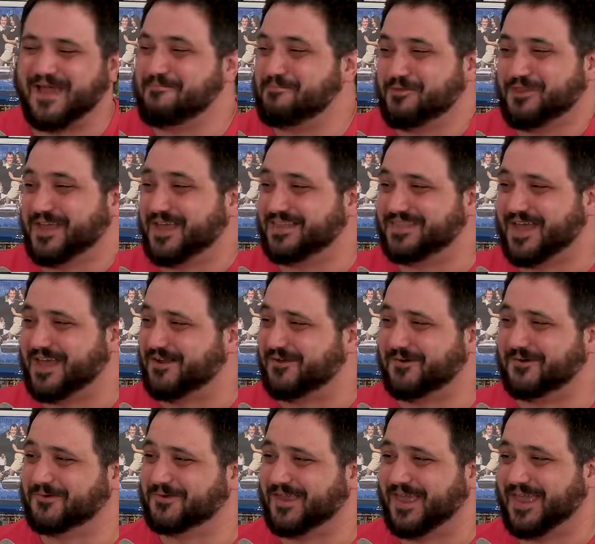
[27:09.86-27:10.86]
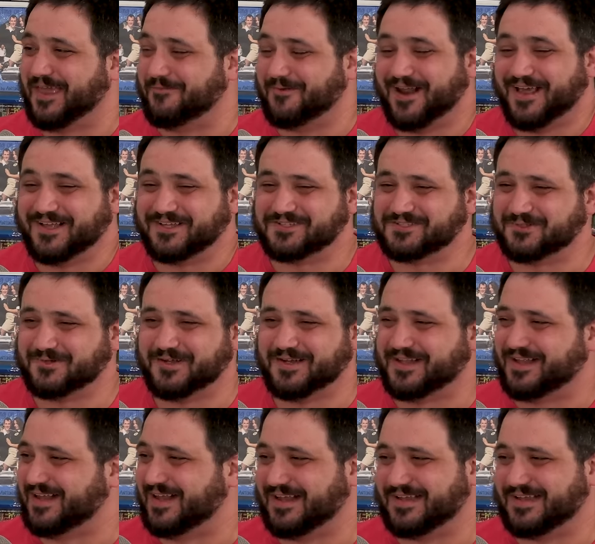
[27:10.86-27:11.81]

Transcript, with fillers: I played that whole game and I enjoyed it.